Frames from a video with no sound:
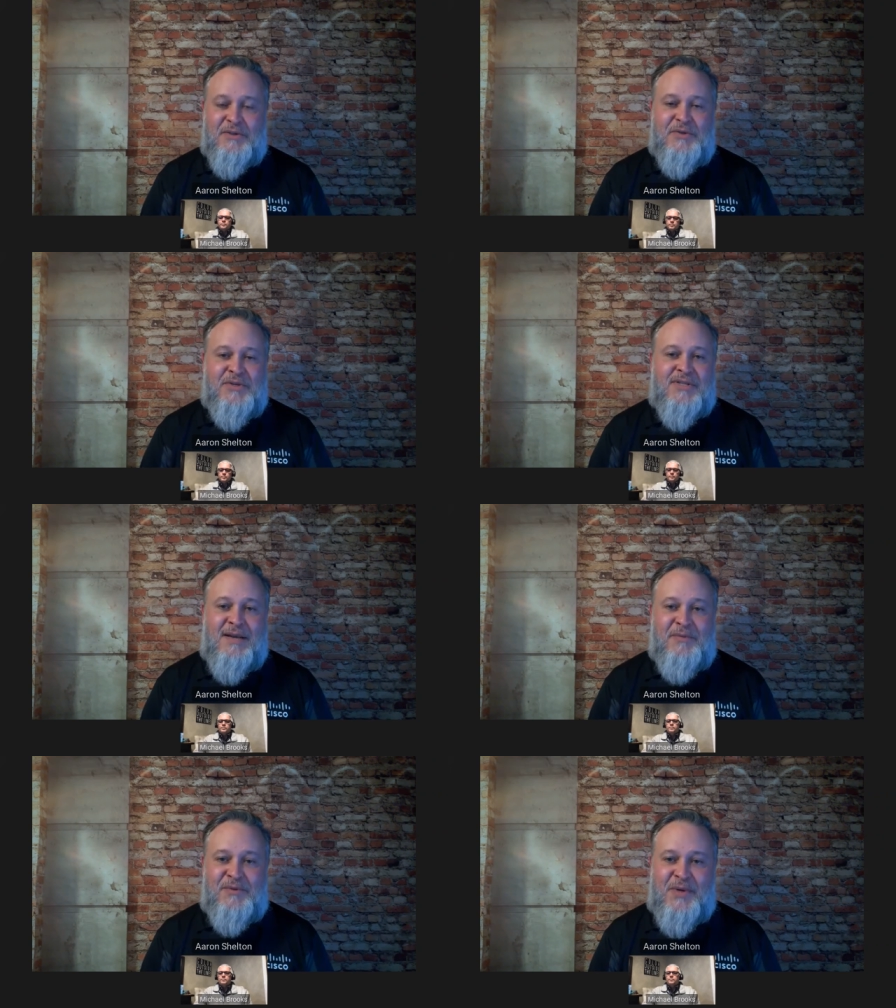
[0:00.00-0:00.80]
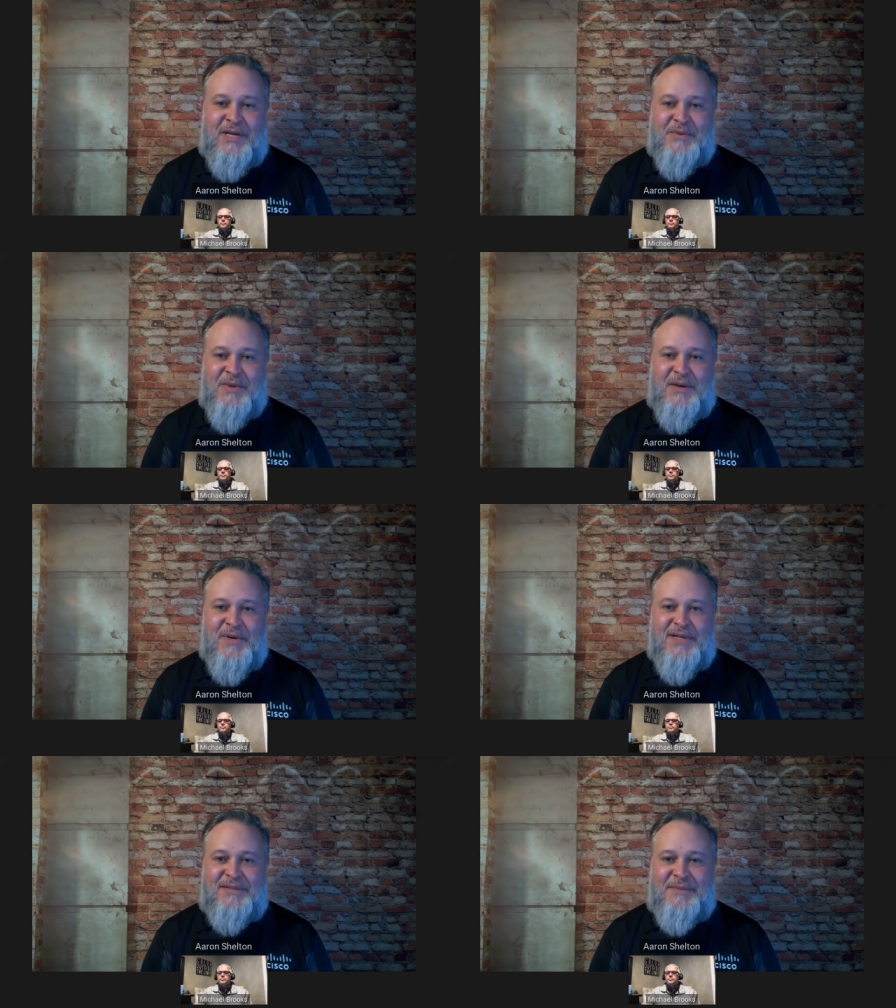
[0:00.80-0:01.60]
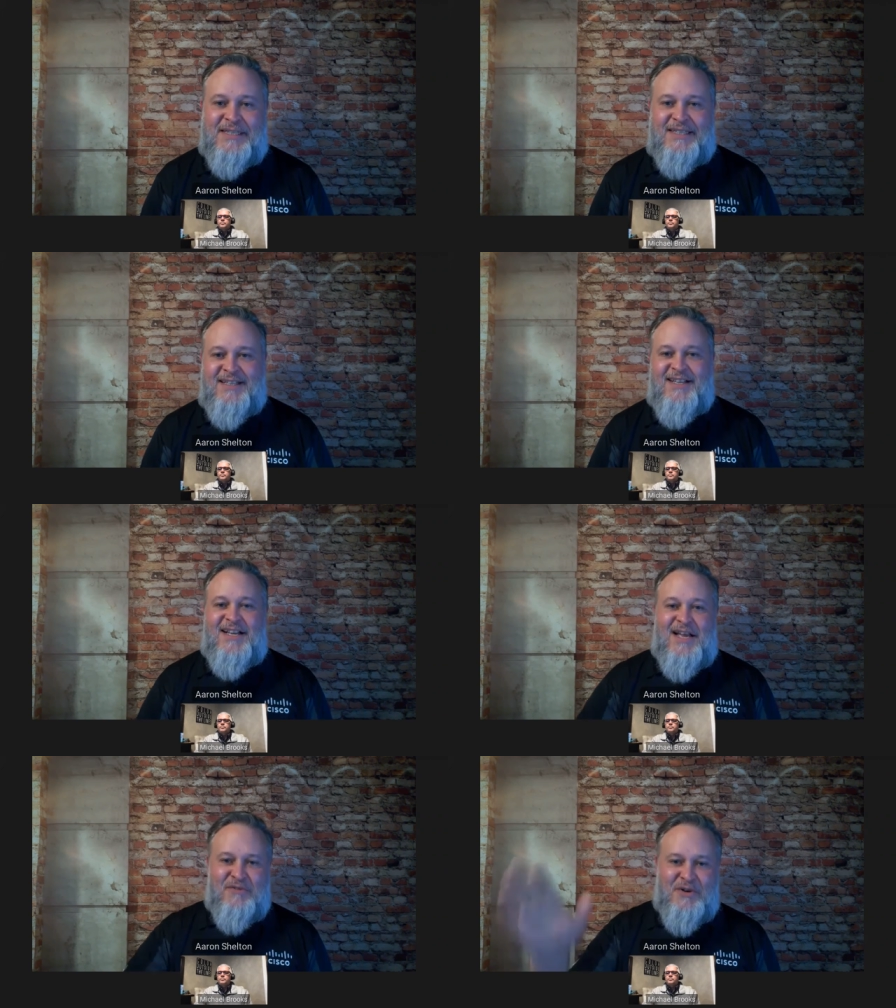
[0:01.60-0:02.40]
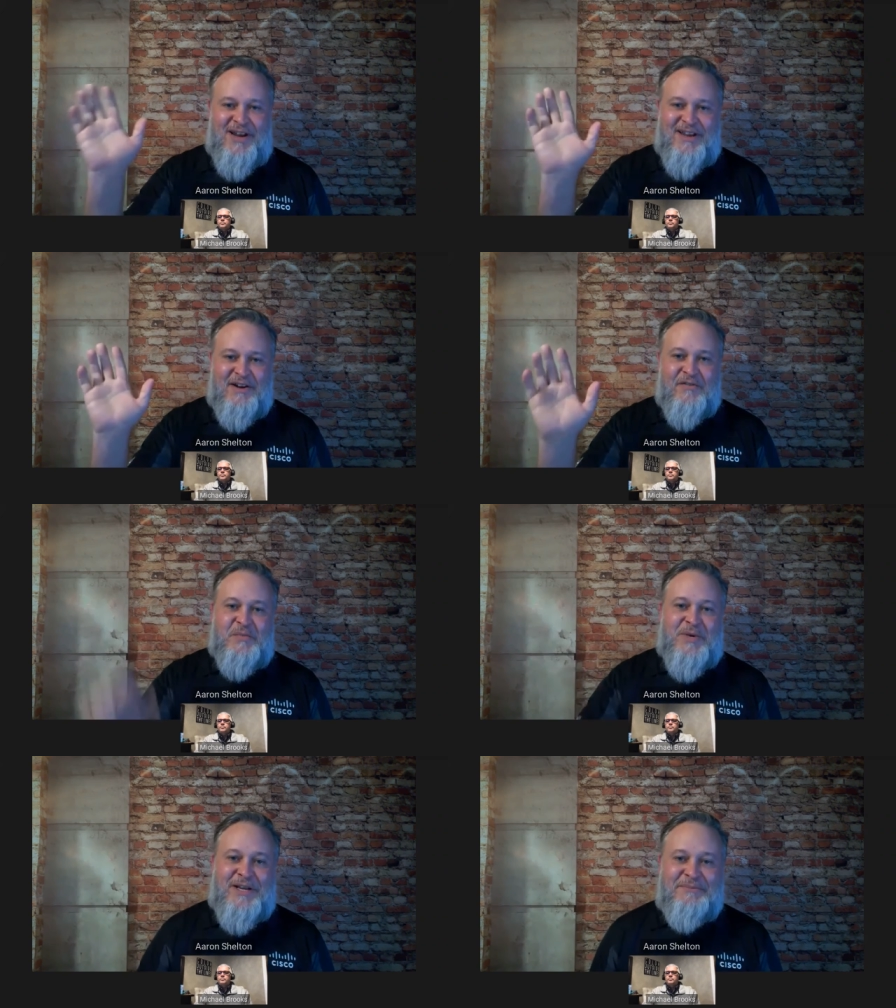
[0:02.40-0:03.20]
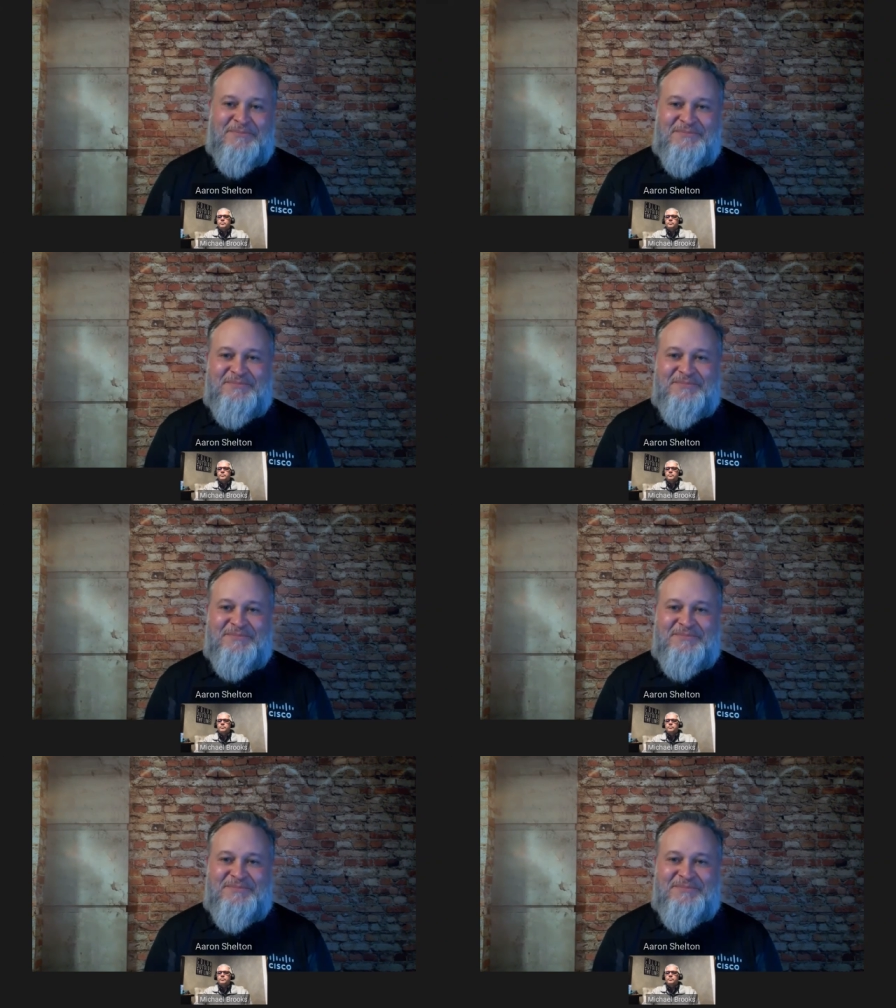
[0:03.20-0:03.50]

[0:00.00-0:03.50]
Solutions Lab of 2021. Have a great year, everybody.